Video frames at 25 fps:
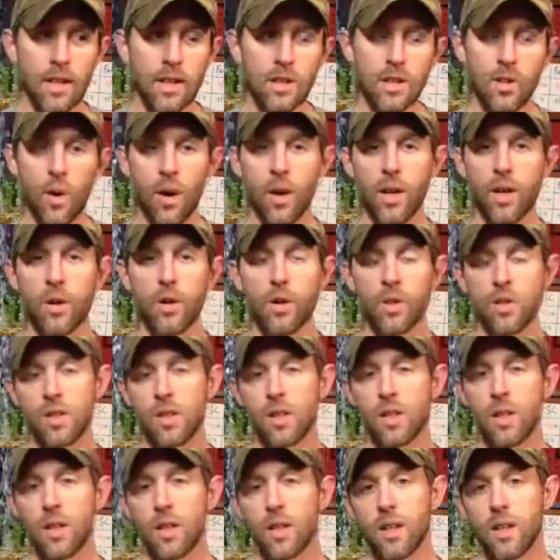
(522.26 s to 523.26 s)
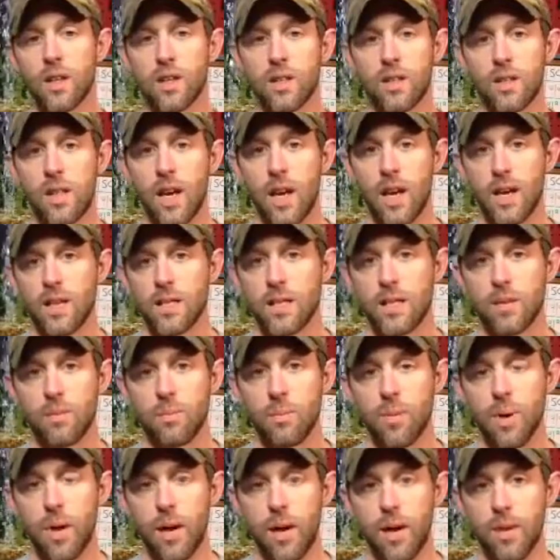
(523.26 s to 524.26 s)
So I know it's a little excess,
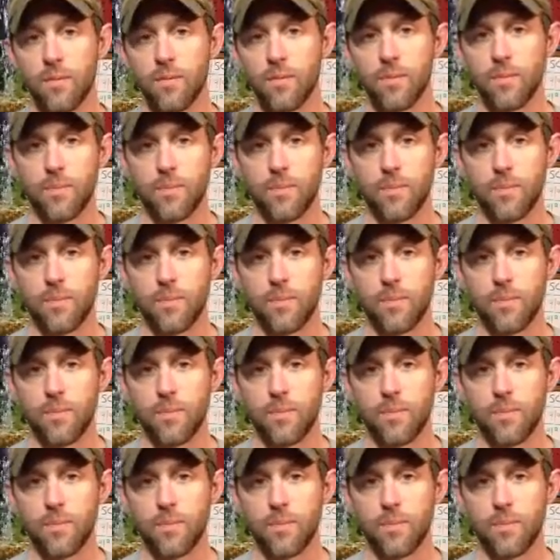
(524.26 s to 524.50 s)
but